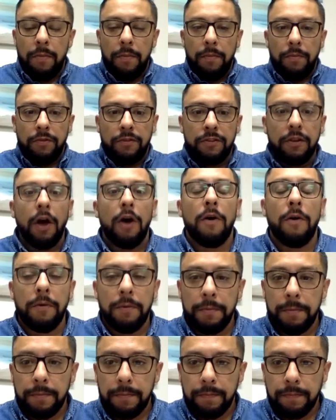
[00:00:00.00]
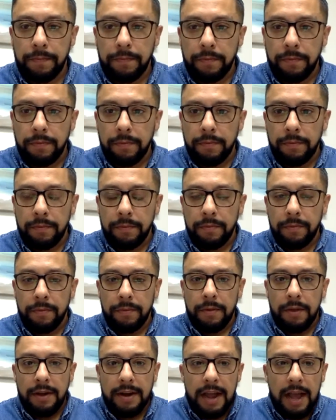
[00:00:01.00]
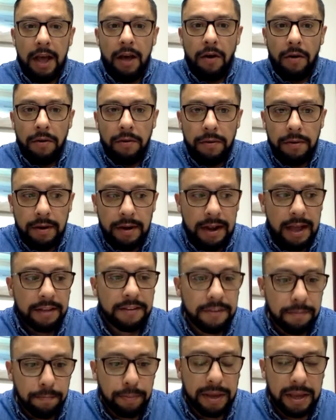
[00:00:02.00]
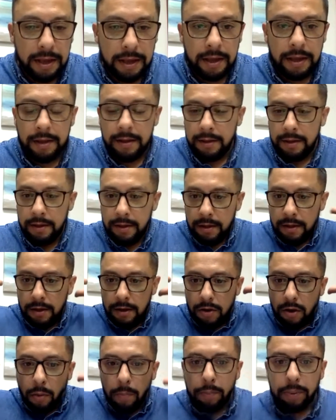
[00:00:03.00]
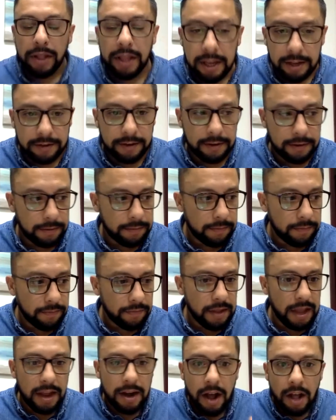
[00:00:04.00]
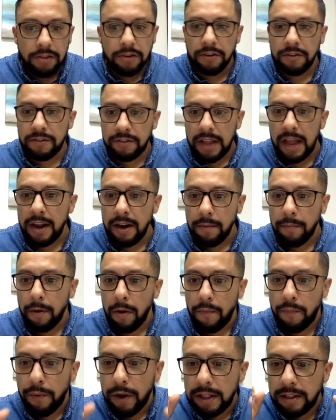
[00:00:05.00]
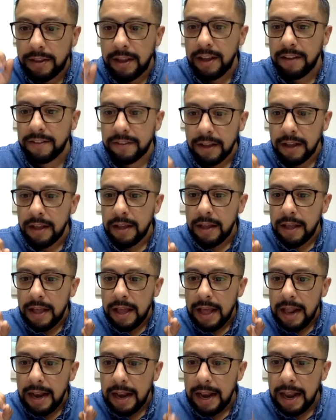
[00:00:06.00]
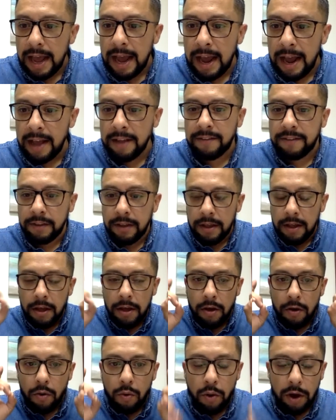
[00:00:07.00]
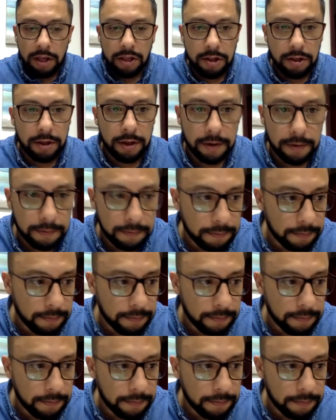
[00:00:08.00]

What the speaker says: So, now let's be complete and understandable with this last question.